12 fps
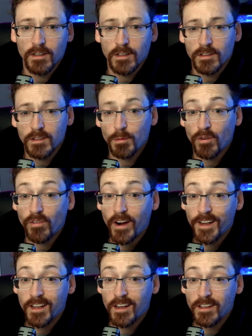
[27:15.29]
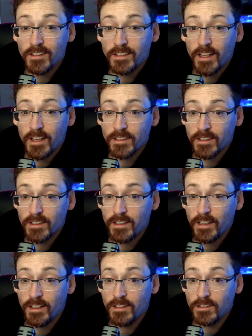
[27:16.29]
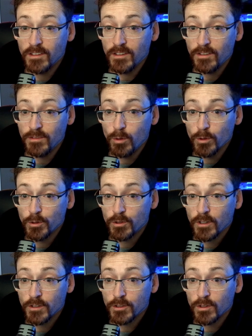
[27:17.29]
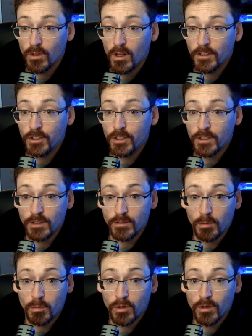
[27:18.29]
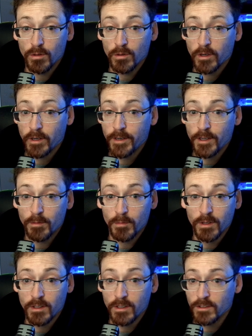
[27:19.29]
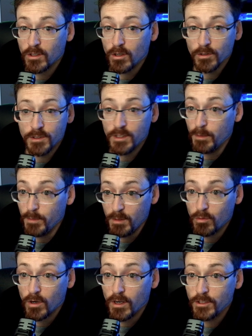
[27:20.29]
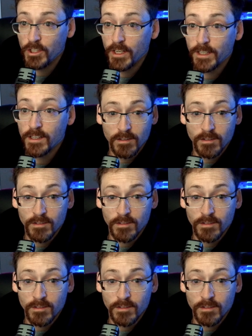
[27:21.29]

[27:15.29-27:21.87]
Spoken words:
The provided context contains the full structure logic of a program. It's called Dummy Project.